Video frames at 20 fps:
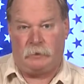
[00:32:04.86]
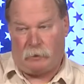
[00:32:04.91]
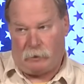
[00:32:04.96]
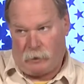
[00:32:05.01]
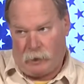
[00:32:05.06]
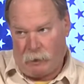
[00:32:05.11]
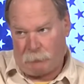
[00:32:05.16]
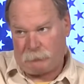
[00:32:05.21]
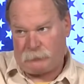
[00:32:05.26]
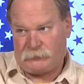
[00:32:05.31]

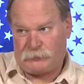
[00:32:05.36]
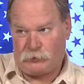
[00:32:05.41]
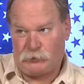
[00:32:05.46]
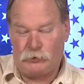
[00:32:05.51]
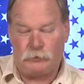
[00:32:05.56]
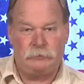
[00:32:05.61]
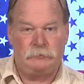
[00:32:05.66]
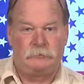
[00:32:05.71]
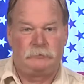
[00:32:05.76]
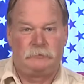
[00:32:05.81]
up
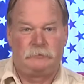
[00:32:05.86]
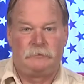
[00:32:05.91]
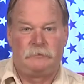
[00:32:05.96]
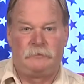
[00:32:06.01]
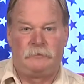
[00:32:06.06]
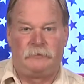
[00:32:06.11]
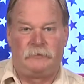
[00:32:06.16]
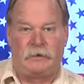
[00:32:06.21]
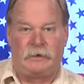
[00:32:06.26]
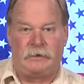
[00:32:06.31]
to
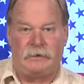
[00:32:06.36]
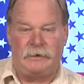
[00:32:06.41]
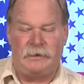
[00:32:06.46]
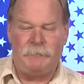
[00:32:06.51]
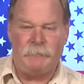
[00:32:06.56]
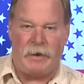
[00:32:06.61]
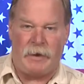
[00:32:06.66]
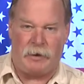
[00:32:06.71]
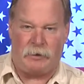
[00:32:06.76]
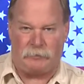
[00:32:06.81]
the
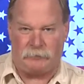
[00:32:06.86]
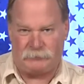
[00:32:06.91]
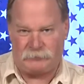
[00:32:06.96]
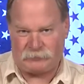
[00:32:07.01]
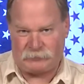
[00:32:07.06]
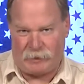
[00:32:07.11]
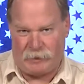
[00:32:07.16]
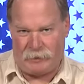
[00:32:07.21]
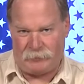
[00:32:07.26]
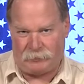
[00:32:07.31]
email
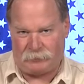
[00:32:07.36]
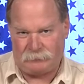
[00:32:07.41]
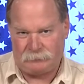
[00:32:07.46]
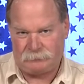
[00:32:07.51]
scandal.